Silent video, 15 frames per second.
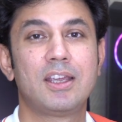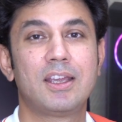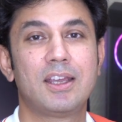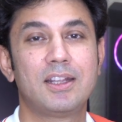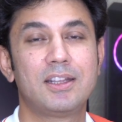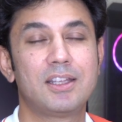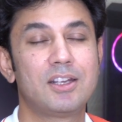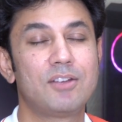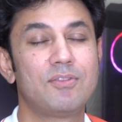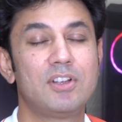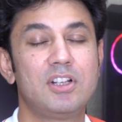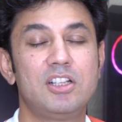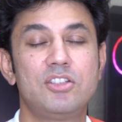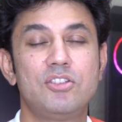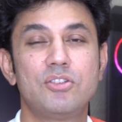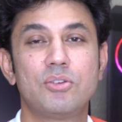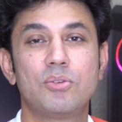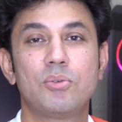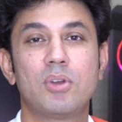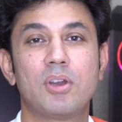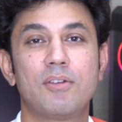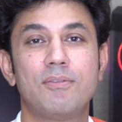and then we'll
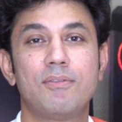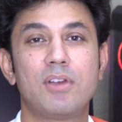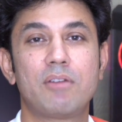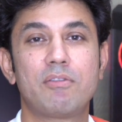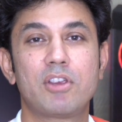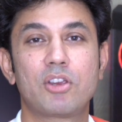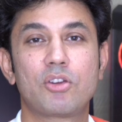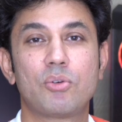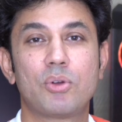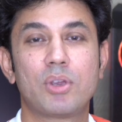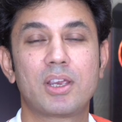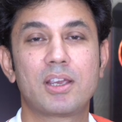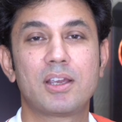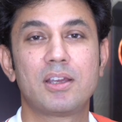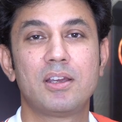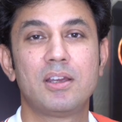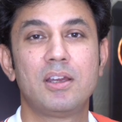do a very quick